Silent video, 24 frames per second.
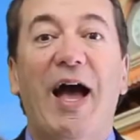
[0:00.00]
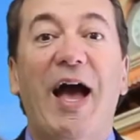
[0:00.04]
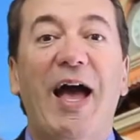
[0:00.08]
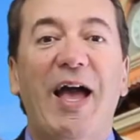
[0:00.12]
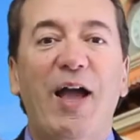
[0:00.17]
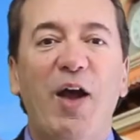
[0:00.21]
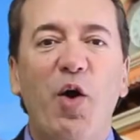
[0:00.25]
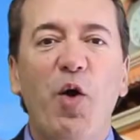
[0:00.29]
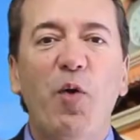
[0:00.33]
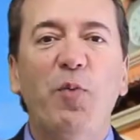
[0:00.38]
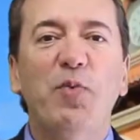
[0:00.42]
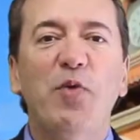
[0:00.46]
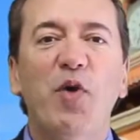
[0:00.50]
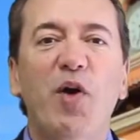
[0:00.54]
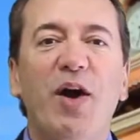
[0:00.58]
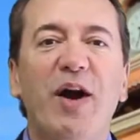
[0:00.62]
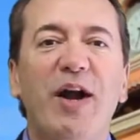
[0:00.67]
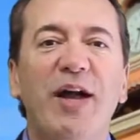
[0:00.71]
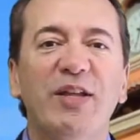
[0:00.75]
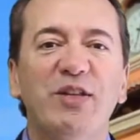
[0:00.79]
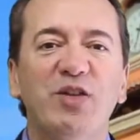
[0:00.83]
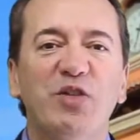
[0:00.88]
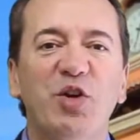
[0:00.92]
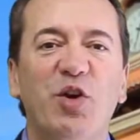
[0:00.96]
I hope you
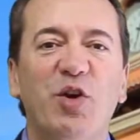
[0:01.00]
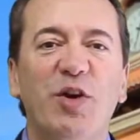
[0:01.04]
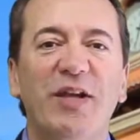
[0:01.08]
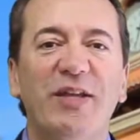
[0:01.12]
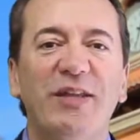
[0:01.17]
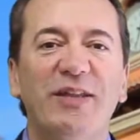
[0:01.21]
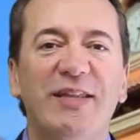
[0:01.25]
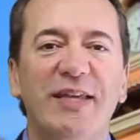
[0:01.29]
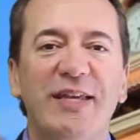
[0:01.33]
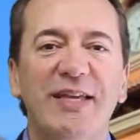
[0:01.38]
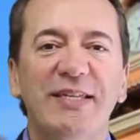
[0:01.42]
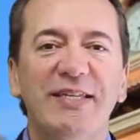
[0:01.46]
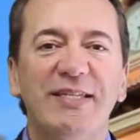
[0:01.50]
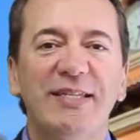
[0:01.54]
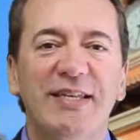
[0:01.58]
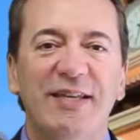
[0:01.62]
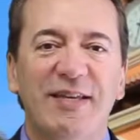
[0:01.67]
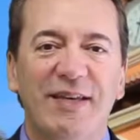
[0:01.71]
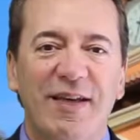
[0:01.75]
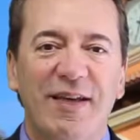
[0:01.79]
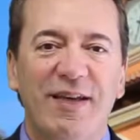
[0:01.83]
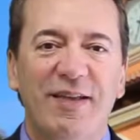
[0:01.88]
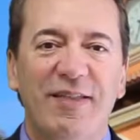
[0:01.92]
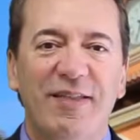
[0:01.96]
are enjoying
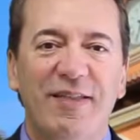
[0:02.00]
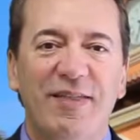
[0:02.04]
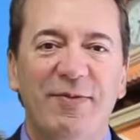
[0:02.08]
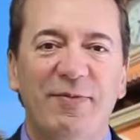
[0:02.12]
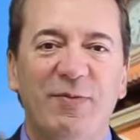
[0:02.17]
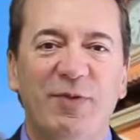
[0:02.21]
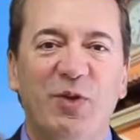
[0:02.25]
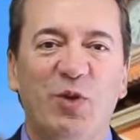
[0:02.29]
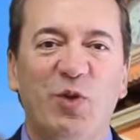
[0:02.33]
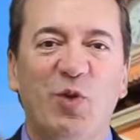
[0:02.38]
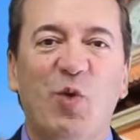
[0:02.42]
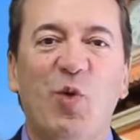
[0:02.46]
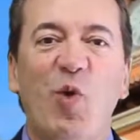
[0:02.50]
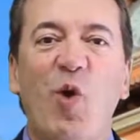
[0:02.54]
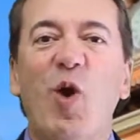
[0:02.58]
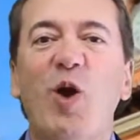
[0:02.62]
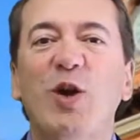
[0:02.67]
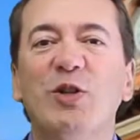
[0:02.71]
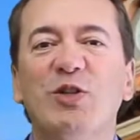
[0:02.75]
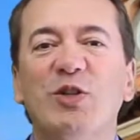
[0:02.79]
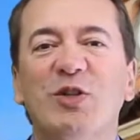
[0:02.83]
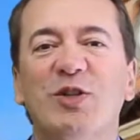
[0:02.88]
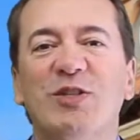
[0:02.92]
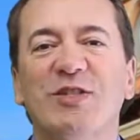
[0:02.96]
this
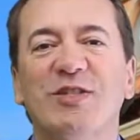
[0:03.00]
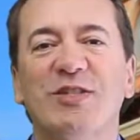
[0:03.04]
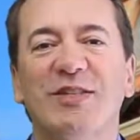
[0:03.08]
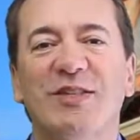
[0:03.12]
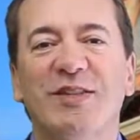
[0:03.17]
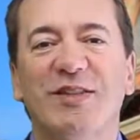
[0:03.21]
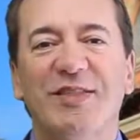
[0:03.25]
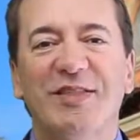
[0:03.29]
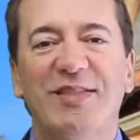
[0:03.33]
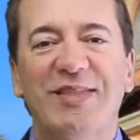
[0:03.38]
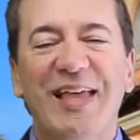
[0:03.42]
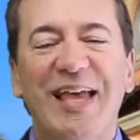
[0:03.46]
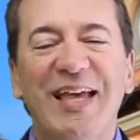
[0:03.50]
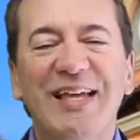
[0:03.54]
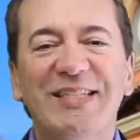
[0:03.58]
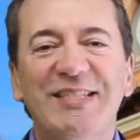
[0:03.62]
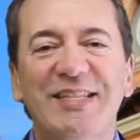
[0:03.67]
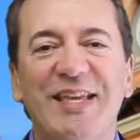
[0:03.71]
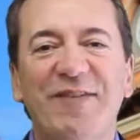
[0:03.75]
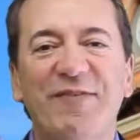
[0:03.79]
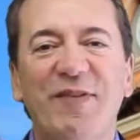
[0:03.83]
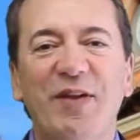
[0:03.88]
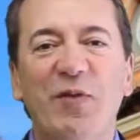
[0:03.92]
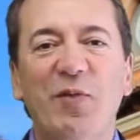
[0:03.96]
gorgeous
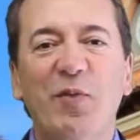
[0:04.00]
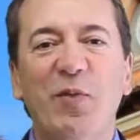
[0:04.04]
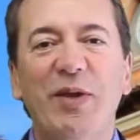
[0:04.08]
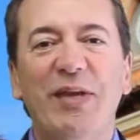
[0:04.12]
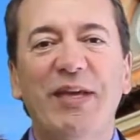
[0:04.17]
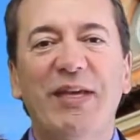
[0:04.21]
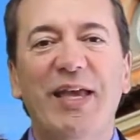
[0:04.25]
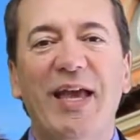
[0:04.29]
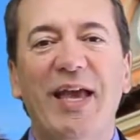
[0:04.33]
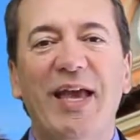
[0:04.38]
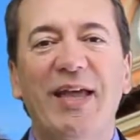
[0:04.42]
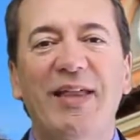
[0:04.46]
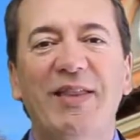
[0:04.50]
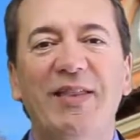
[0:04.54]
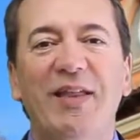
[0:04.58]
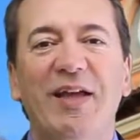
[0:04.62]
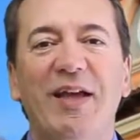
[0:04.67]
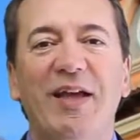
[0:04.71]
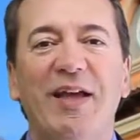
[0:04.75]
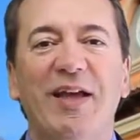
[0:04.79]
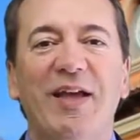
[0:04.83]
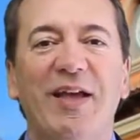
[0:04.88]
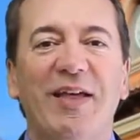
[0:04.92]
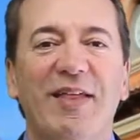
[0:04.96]
Thanksgiving
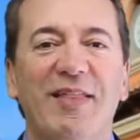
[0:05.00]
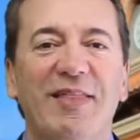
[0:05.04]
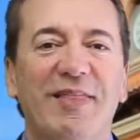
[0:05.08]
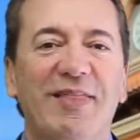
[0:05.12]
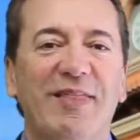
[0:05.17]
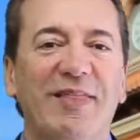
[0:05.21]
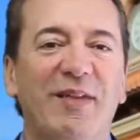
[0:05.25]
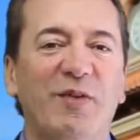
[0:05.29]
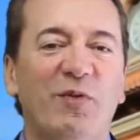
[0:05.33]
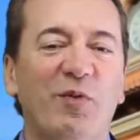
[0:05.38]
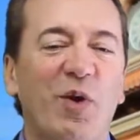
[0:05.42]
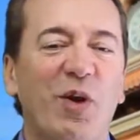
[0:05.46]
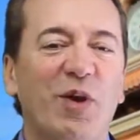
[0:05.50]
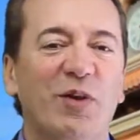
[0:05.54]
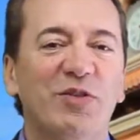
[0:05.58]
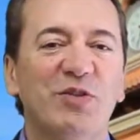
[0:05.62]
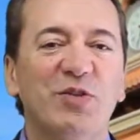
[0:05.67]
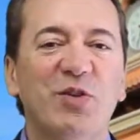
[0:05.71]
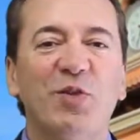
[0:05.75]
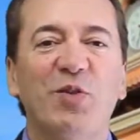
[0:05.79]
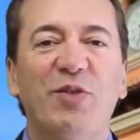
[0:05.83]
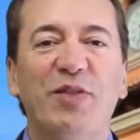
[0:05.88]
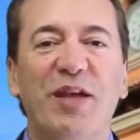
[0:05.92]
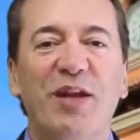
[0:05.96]
weekend. We are
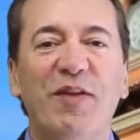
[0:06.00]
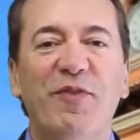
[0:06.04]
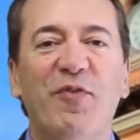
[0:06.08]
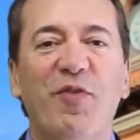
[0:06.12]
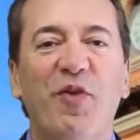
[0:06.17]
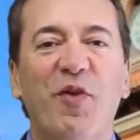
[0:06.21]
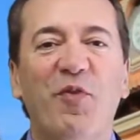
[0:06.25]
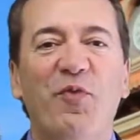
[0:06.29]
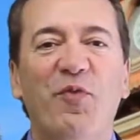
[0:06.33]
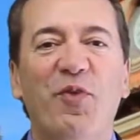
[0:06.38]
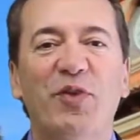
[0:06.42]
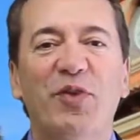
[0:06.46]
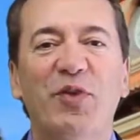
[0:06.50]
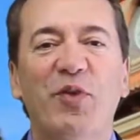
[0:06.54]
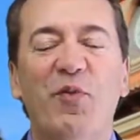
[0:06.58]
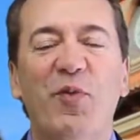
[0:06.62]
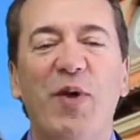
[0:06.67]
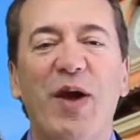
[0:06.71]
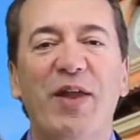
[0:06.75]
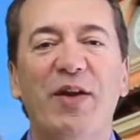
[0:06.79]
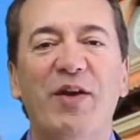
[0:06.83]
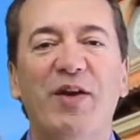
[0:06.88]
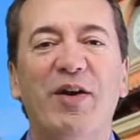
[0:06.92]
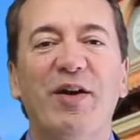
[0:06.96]
so thankful for the
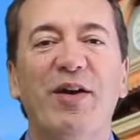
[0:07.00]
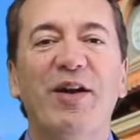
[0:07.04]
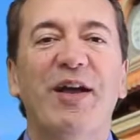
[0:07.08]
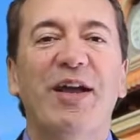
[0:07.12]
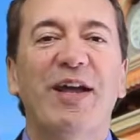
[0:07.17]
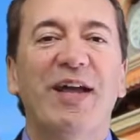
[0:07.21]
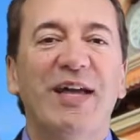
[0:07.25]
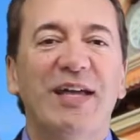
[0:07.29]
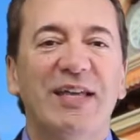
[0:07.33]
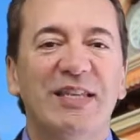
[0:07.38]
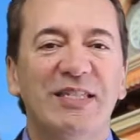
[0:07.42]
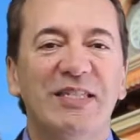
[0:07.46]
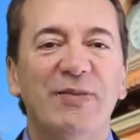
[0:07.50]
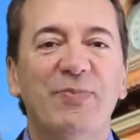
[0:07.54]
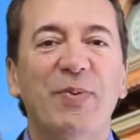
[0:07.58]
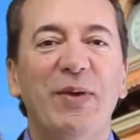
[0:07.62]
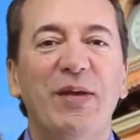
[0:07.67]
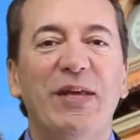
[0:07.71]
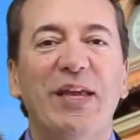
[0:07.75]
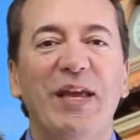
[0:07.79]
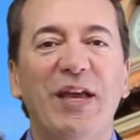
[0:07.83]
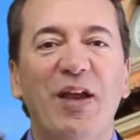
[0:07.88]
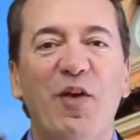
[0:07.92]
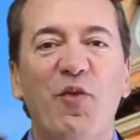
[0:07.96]
weather. And
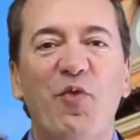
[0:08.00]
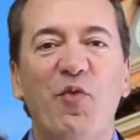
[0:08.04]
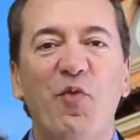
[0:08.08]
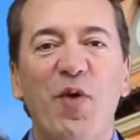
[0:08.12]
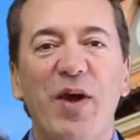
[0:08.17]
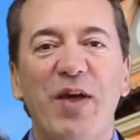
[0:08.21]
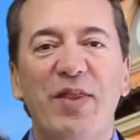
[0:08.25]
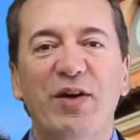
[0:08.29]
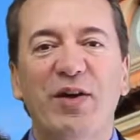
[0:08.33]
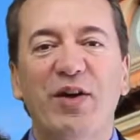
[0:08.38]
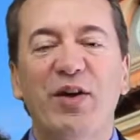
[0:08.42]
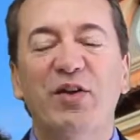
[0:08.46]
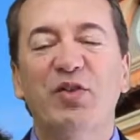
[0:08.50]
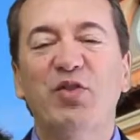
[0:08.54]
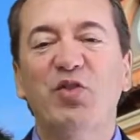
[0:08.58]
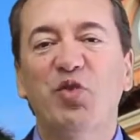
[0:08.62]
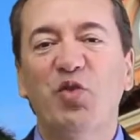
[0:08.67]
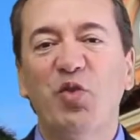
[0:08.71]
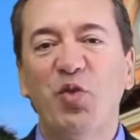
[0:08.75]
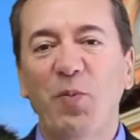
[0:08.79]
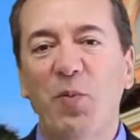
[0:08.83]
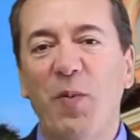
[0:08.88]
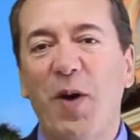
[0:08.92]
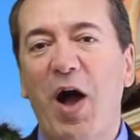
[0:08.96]
speaking of weather,
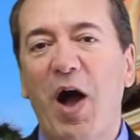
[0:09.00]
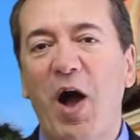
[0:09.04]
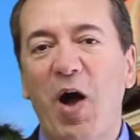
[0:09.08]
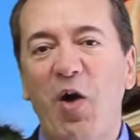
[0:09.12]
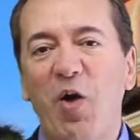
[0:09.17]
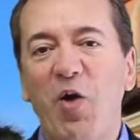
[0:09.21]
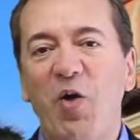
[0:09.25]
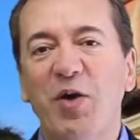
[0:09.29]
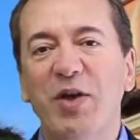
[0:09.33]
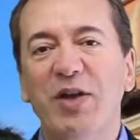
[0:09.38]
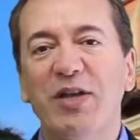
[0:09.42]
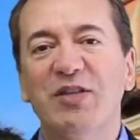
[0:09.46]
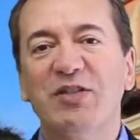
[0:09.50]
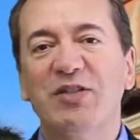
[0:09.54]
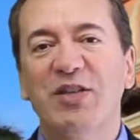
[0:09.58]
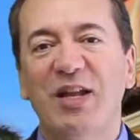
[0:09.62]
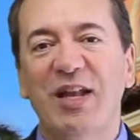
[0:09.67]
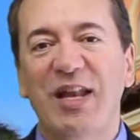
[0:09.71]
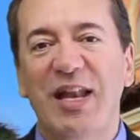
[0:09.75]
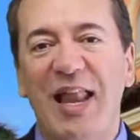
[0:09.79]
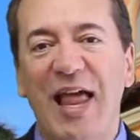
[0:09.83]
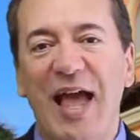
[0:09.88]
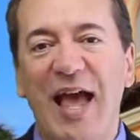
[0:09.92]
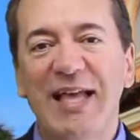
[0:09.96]
tomorrow is
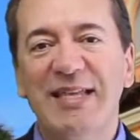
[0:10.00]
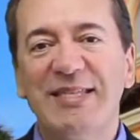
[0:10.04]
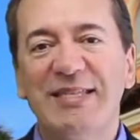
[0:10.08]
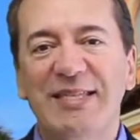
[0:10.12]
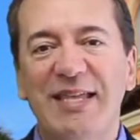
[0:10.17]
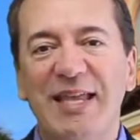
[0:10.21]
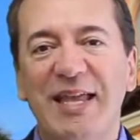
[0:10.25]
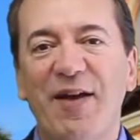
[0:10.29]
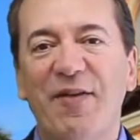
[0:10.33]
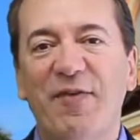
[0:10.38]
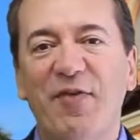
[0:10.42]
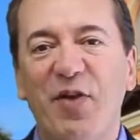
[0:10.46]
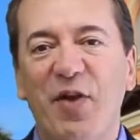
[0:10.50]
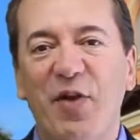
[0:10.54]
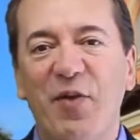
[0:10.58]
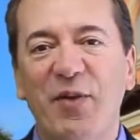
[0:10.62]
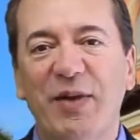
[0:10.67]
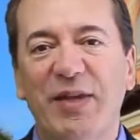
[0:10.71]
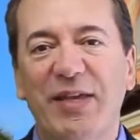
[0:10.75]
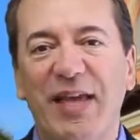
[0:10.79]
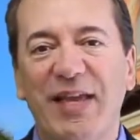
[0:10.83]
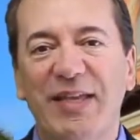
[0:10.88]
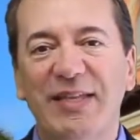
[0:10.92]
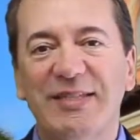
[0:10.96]
the last day of
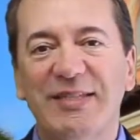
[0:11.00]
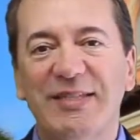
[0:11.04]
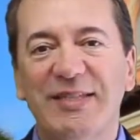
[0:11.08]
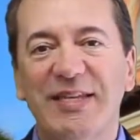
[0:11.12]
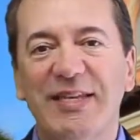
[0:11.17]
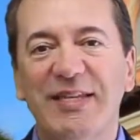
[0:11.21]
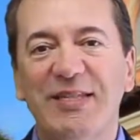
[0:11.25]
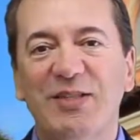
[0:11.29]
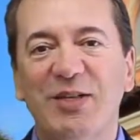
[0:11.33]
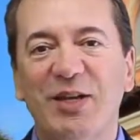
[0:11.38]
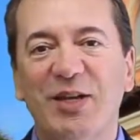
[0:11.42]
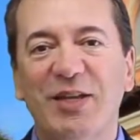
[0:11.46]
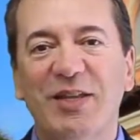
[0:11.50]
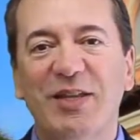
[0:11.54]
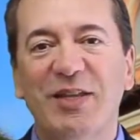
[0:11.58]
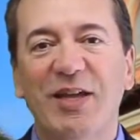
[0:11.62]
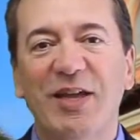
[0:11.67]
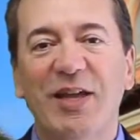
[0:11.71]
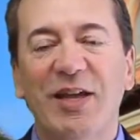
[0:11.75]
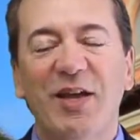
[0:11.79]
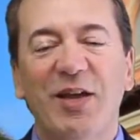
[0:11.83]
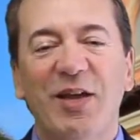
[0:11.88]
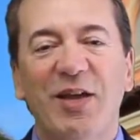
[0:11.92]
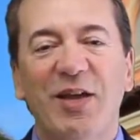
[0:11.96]
hurricane season.